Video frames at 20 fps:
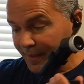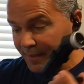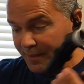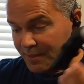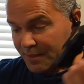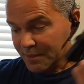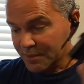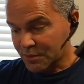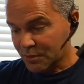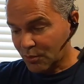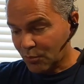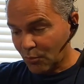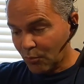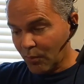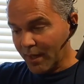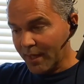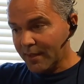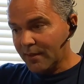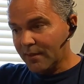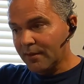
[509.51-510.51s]
It's
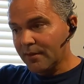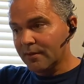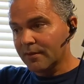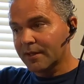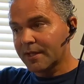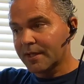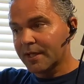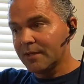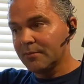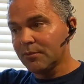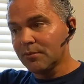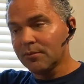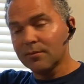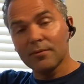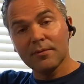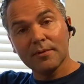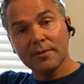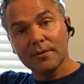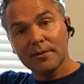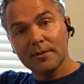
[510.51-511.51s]
quite a long cable,
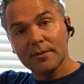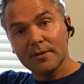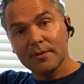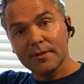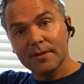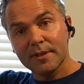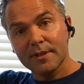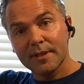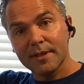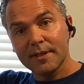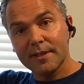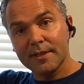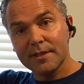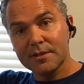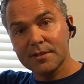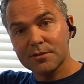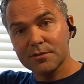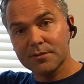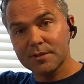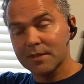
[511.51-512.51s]

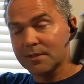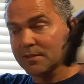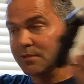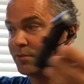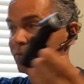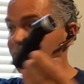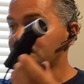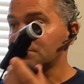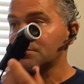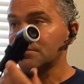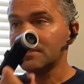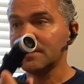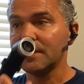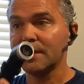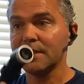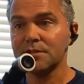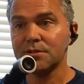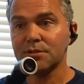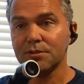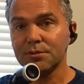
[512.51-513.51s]
so that is also
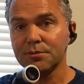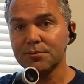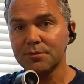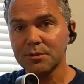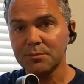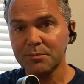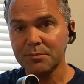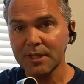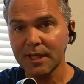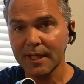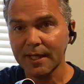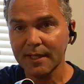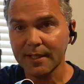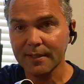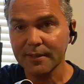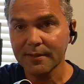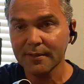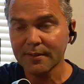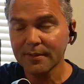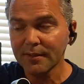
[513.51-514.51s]
nice.
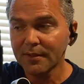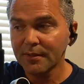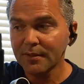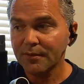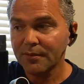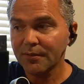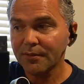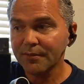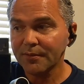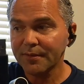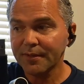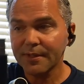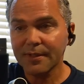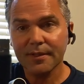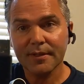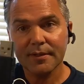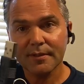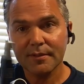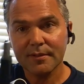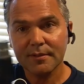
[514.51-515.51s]
USB-A on
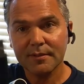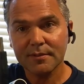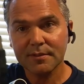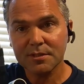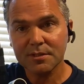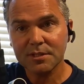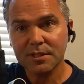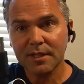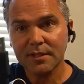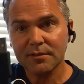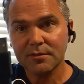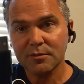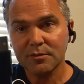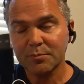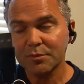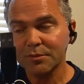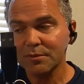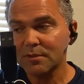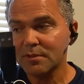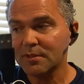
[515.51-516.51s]
the side to
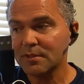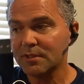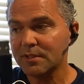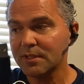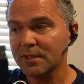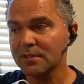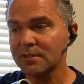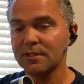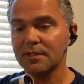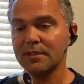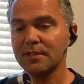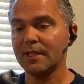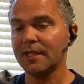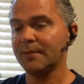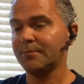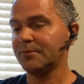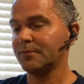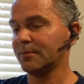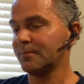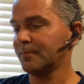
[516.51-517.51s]
put just in the
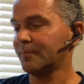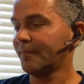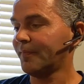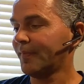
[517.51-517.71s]
laptop.